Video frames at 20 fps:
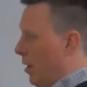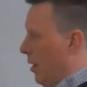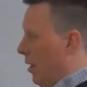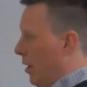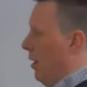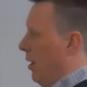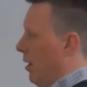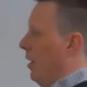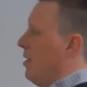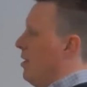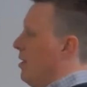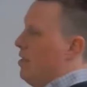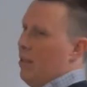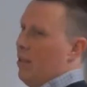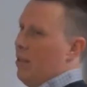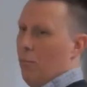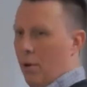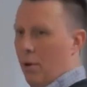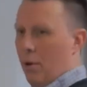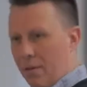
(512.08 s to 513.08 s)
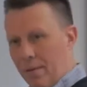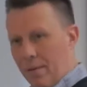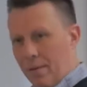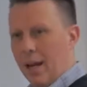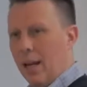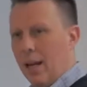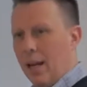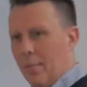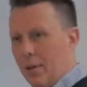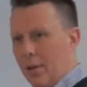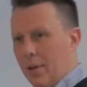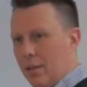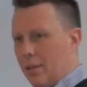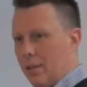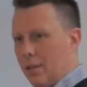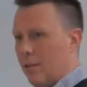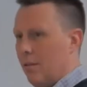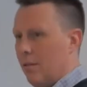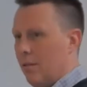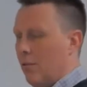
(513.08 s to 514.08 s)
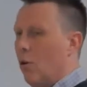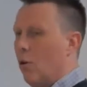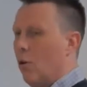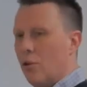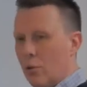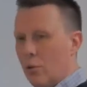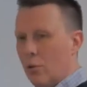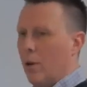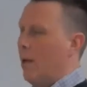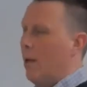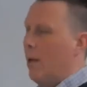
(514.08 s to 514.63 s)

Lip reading: list with 3 elements, or 2 elements, or